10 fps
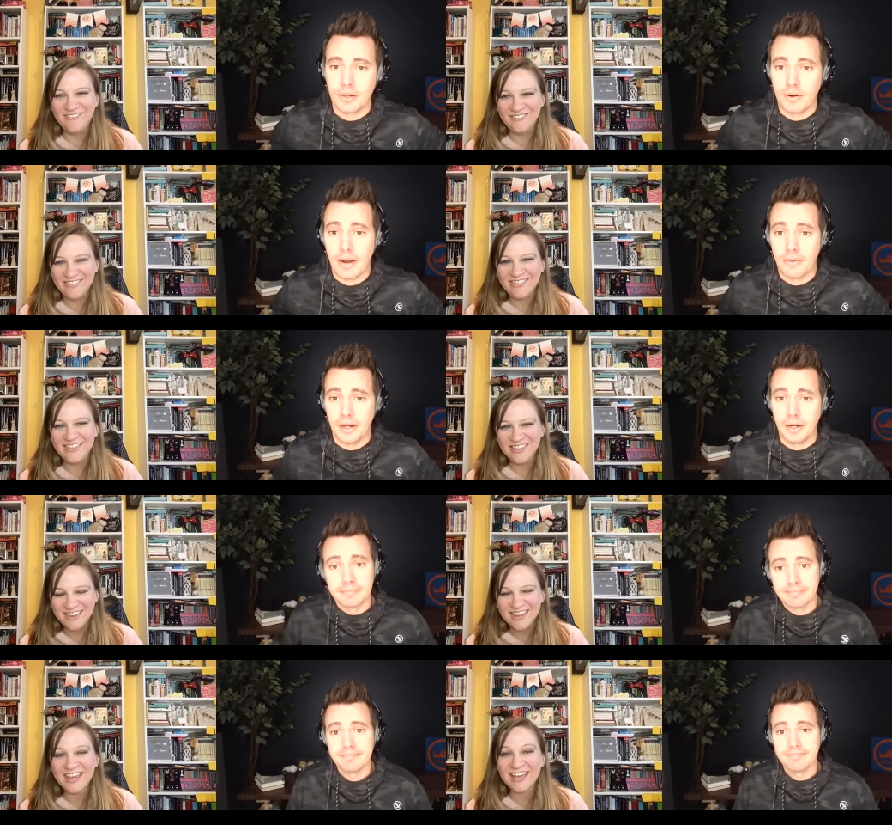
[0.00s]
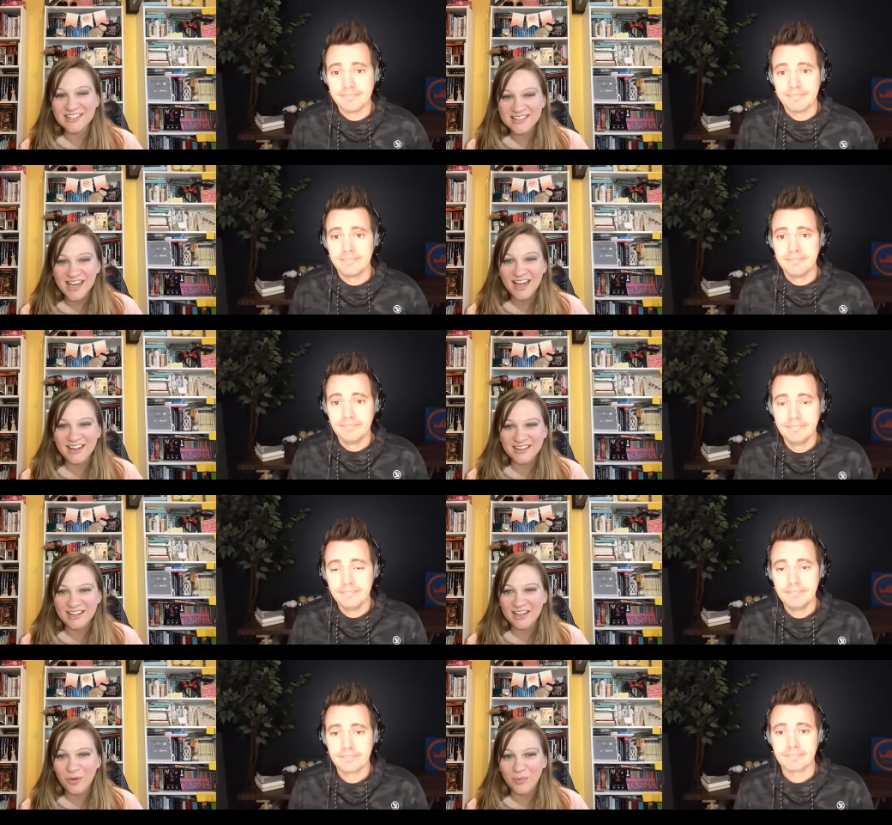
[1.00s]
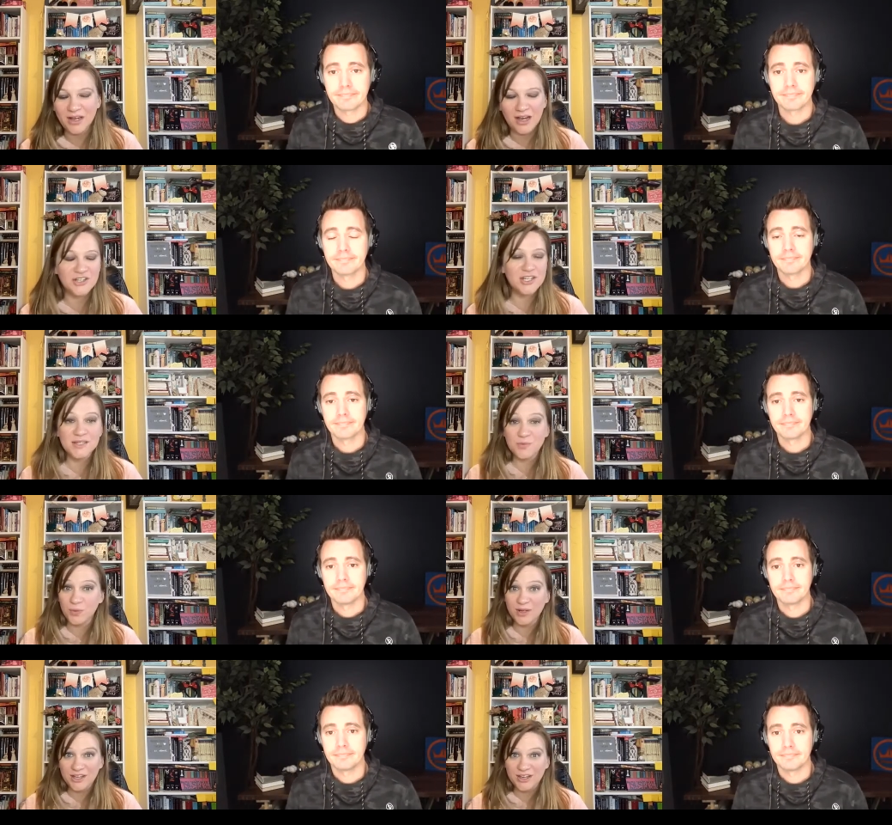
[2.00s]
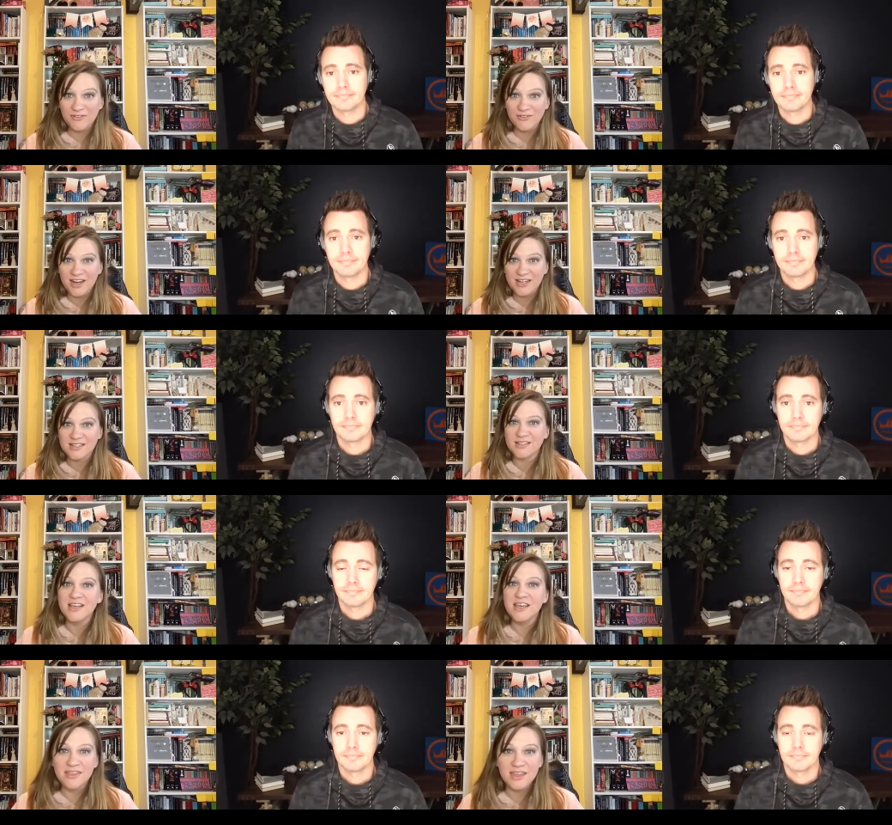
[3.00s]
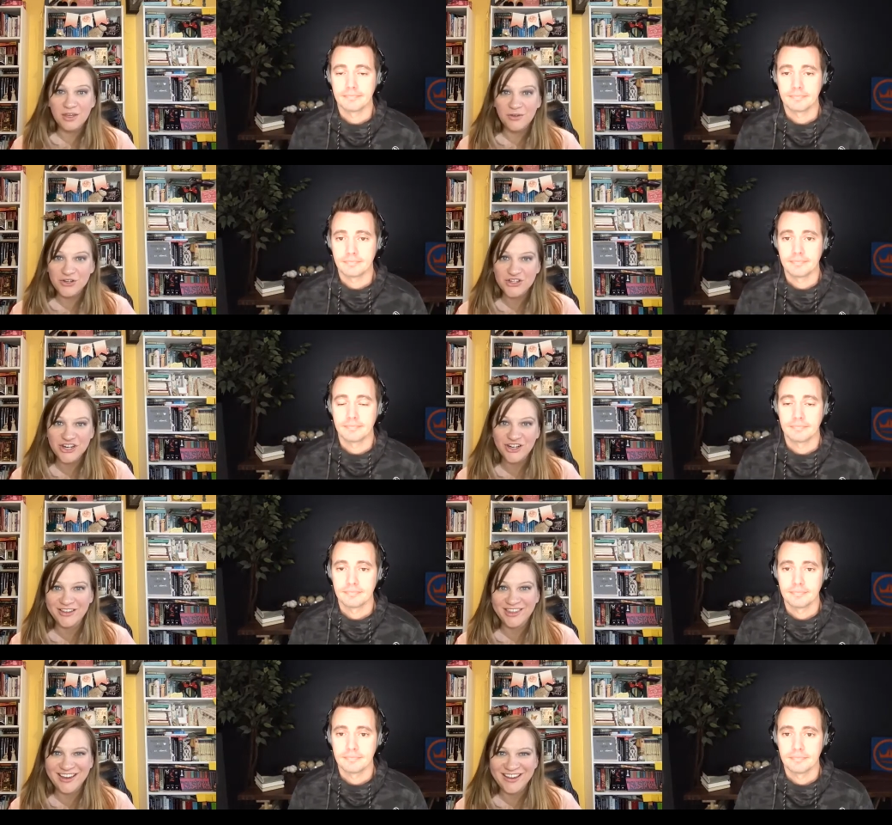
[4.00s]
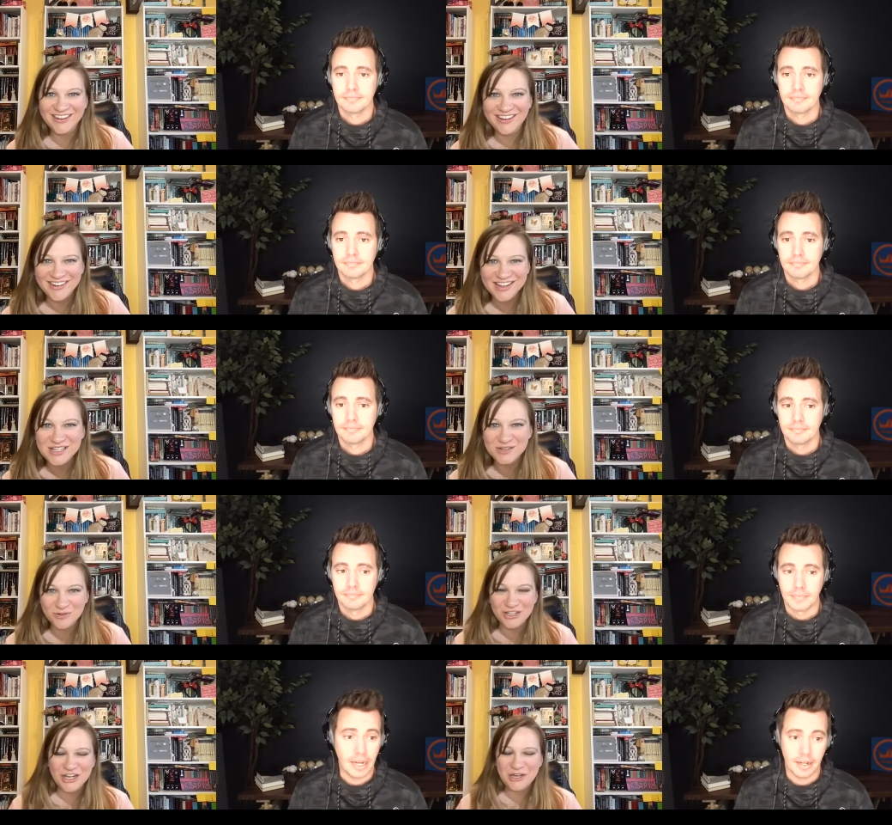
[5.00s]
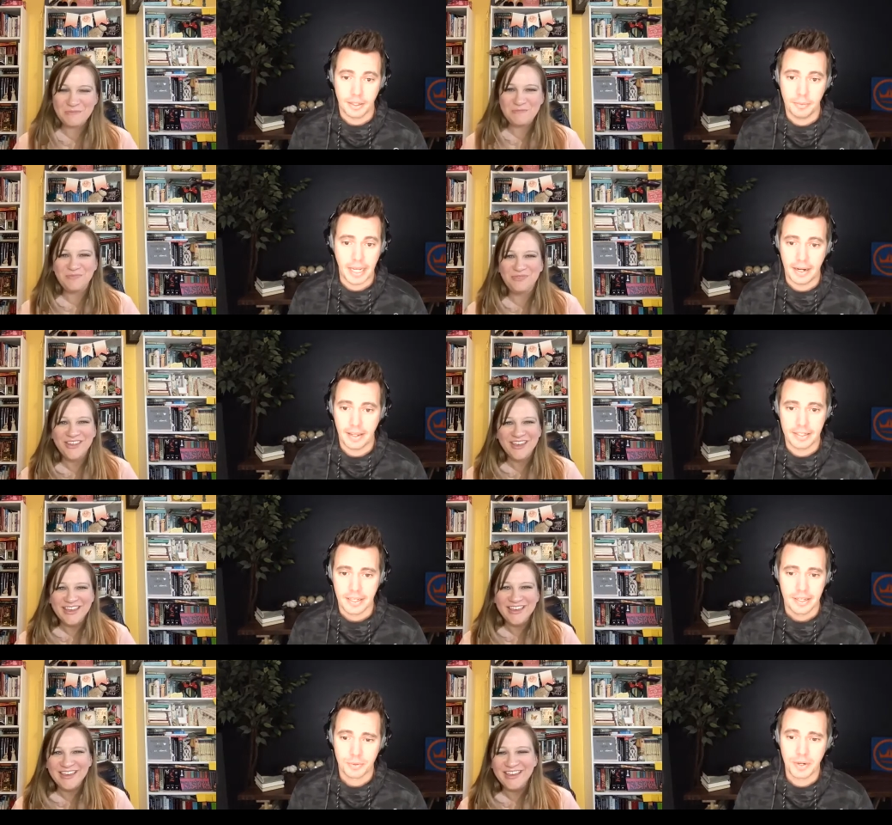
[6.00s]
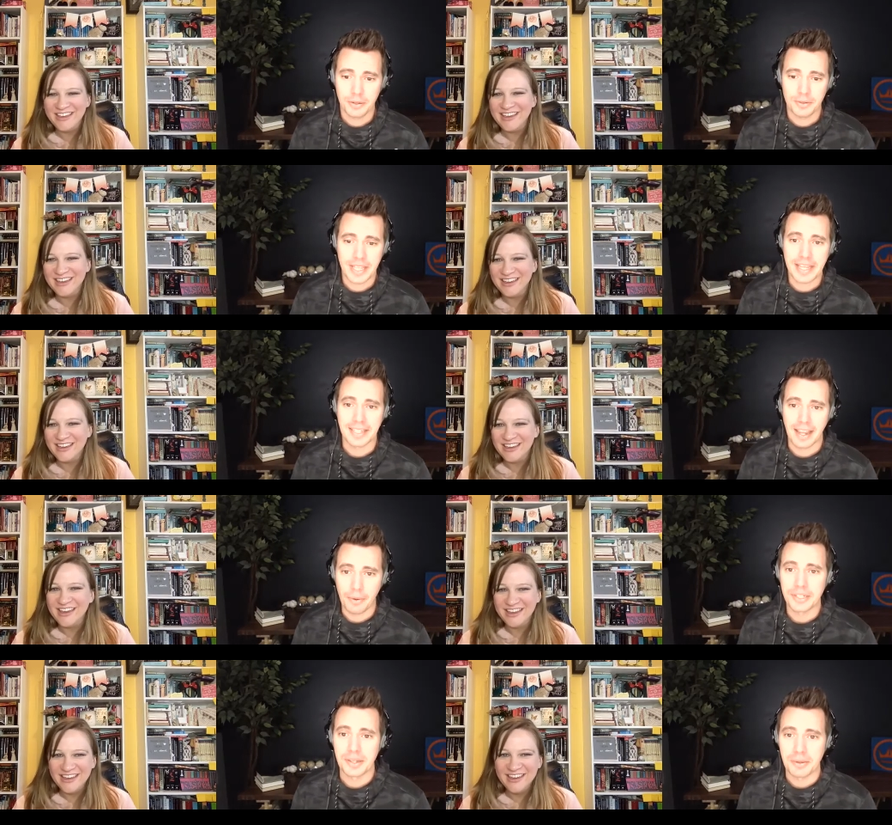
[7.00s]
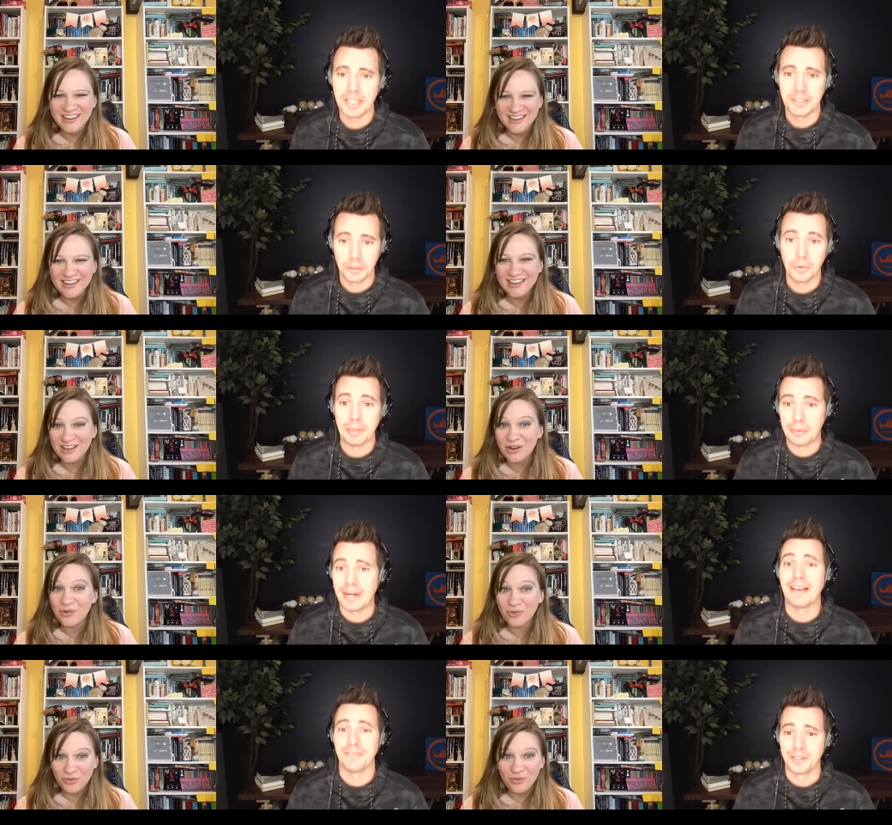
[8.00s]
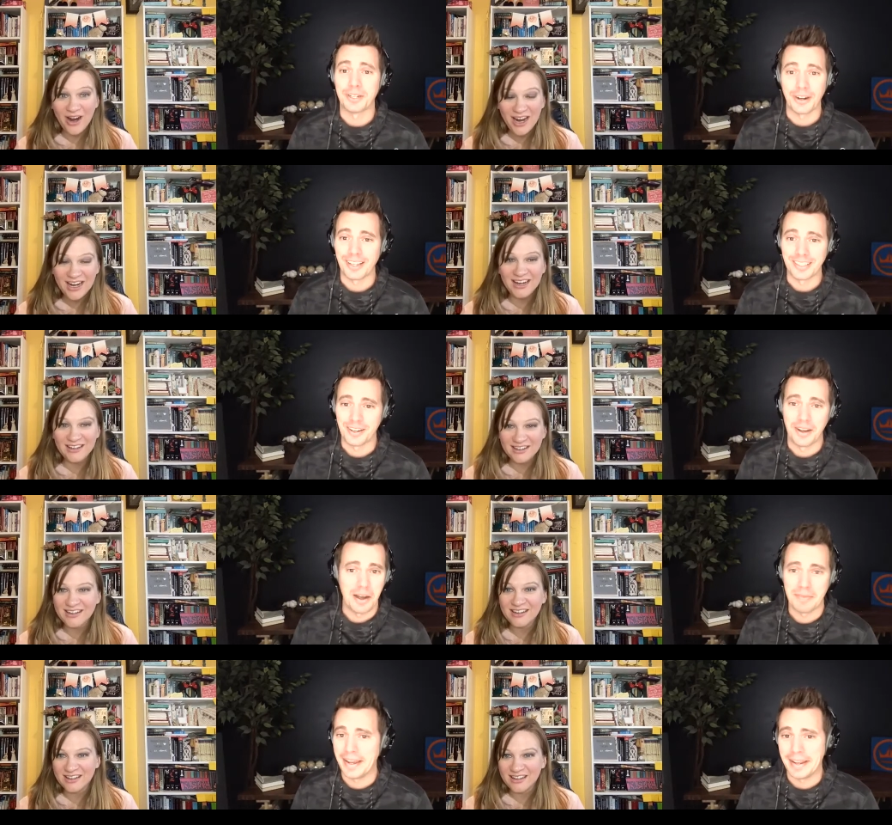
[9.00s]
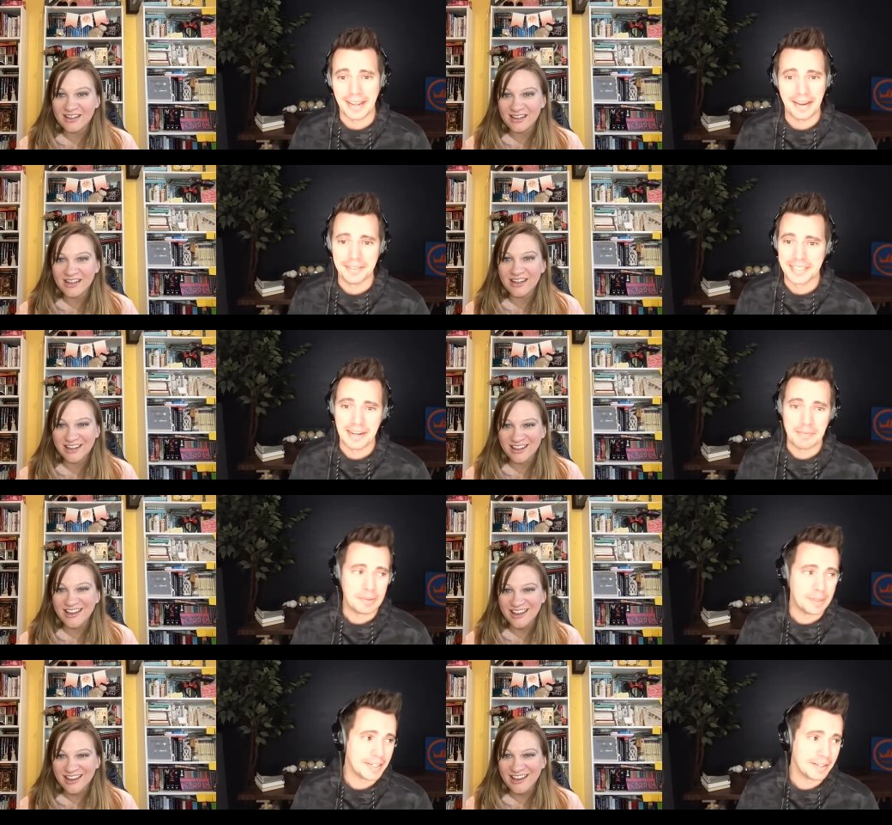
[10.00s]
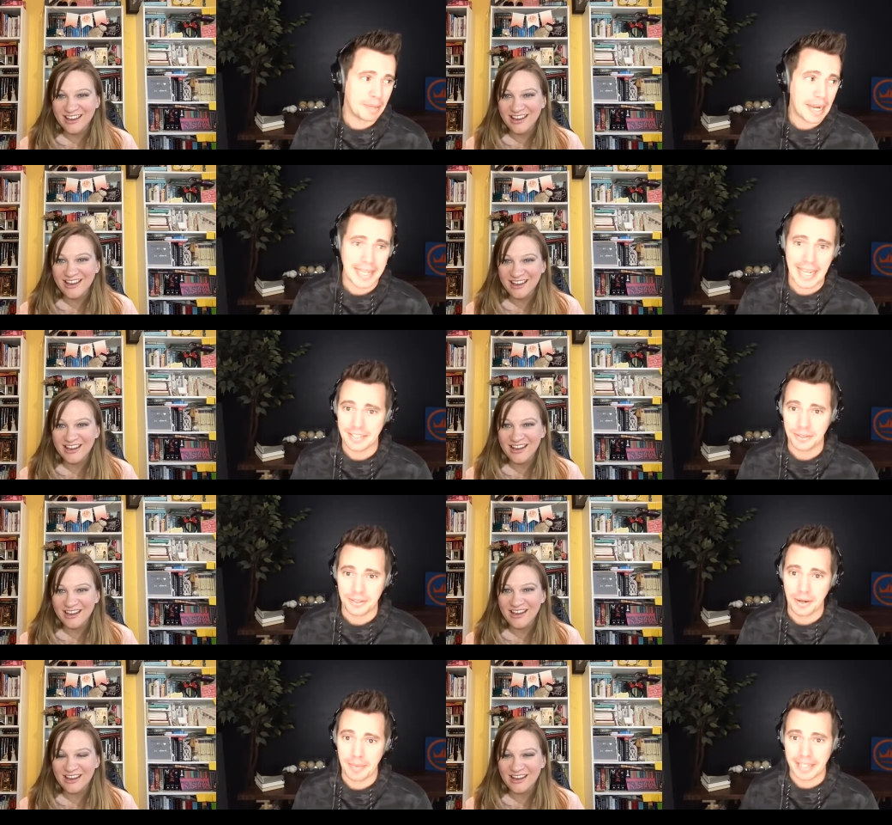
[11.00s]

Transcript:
Speaker 1: are out there.
Speaker 2: Exactly. Oh my gosh, that's really good advice. Thank you for sharing that. That's yeah, really
Speaker 1: you bet. It's it's one of those things I wish somebody had told me when I first started. Right. So I'm like, every time I'm on a podcast or so, I'm like,